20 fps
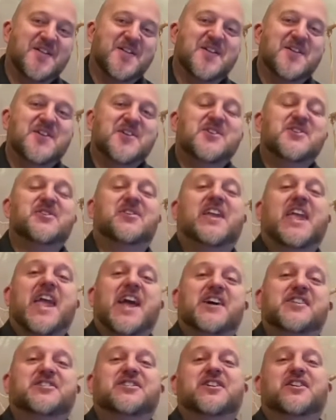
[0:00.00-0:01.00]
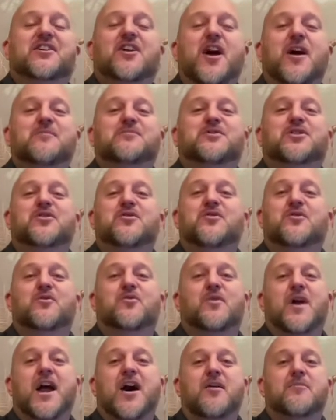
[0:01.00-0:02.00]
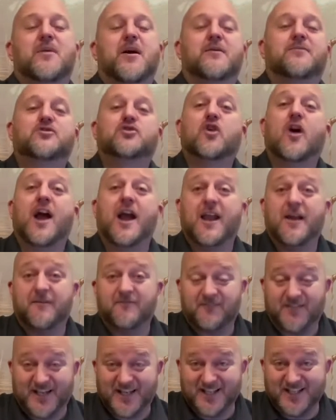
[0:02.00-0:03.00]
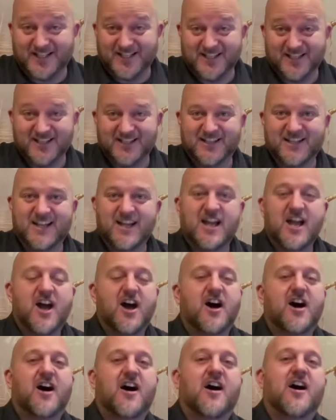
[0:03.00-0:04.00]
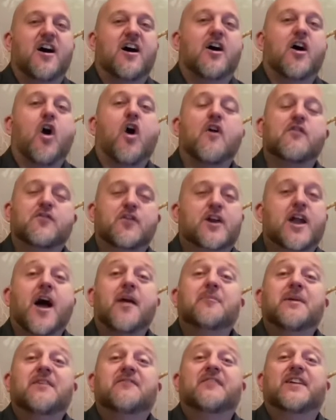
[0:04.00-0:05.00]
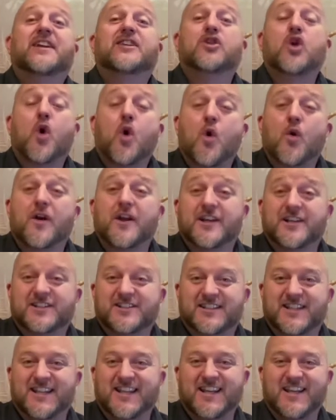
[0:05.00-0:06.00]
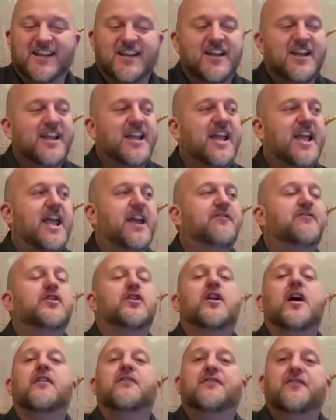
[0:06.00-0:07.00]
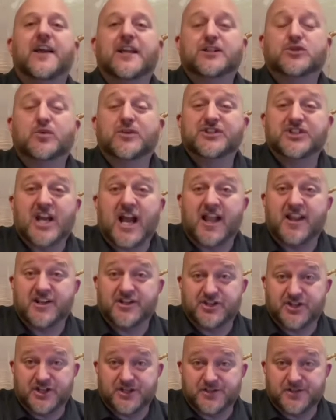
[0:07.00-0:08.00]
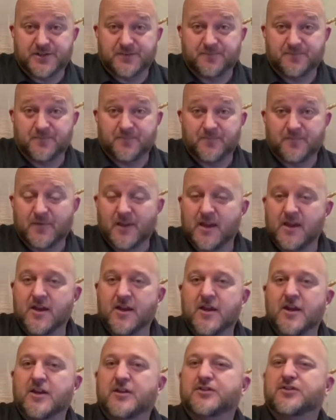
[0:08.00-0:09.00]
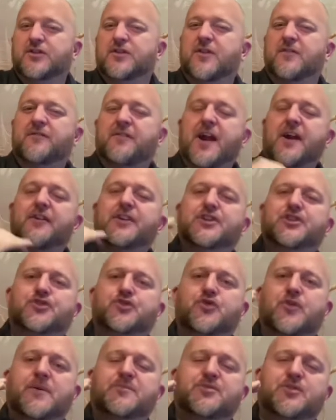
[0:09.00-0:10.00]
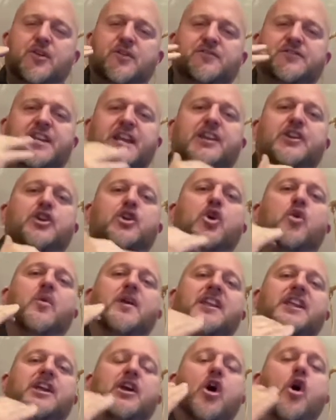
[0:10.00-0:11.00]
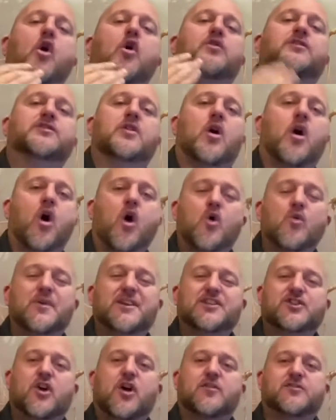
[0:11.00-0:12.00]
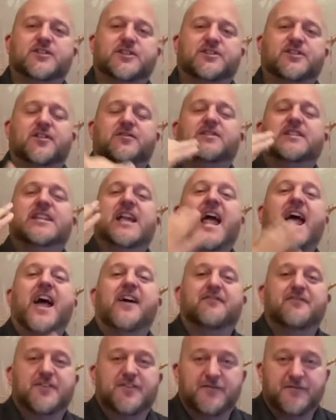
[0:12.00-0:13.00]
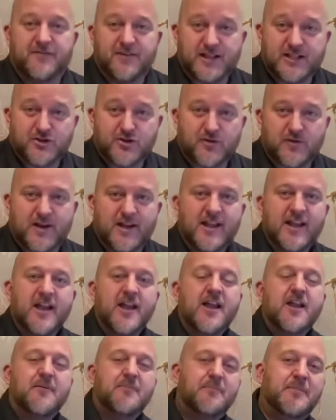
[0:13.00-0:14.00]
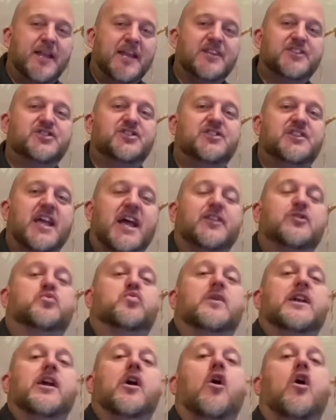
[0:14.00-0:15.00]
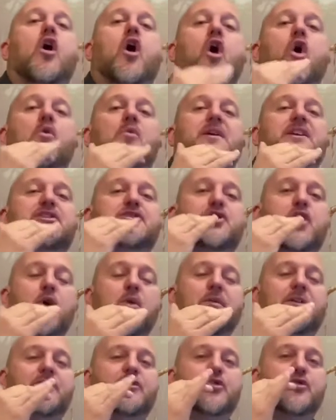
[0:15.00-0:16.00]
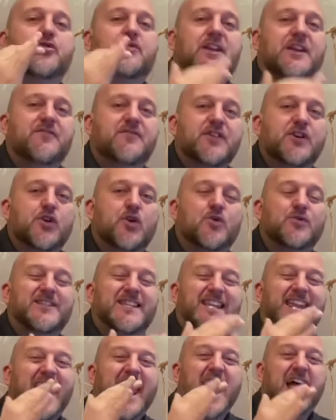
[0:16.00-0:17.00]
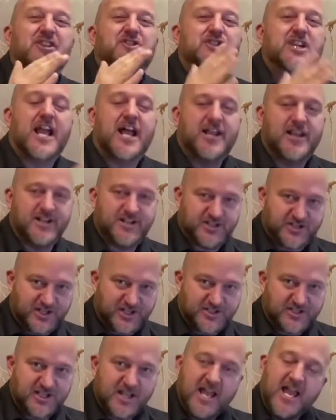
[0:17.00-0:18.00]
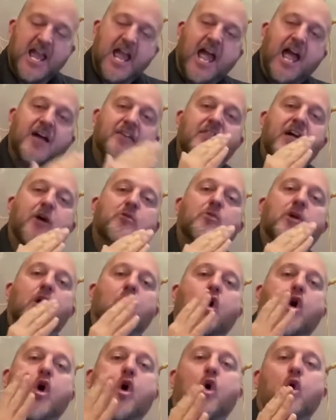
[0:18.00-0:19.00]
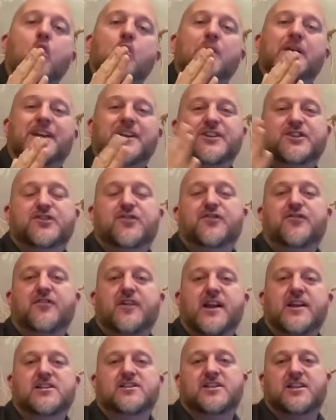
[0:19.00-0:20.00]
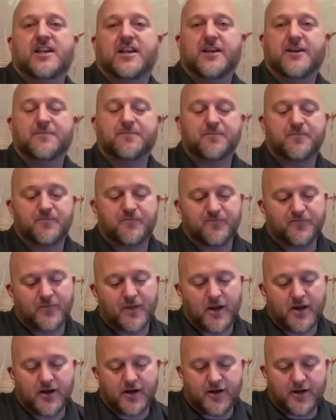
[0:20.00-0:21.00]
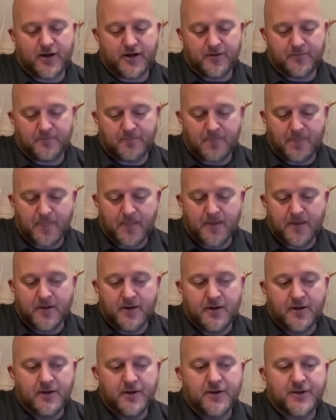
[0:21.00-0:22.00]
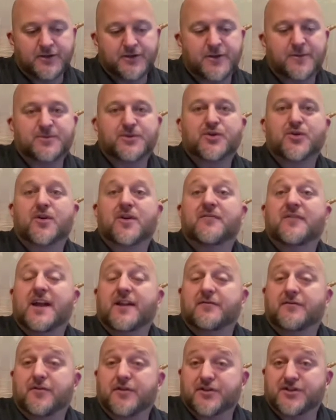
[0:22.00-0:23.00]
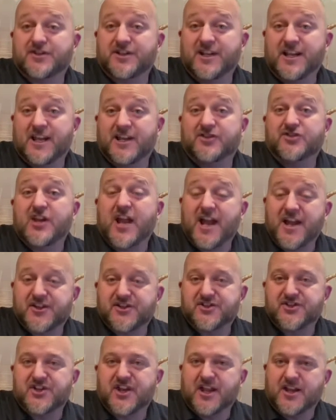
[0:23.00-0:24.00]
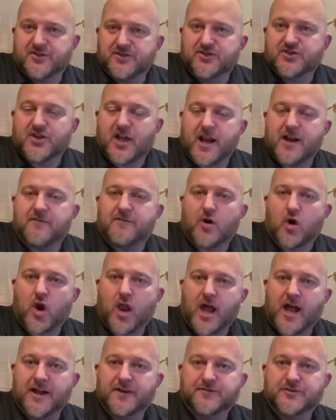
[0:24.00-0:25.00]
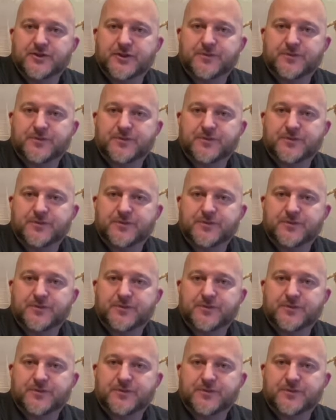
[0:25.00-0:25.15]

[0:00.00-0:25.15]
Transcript: You can't come to the realm of triumphing, overcoming victoriously, if you're not faced with challenges. So the very scripture of saying, you know what, he also always causes us to have the victory, means that we are always going through difficulty and challenges, and that we are always facing some sort of adversity and test inside of our lives.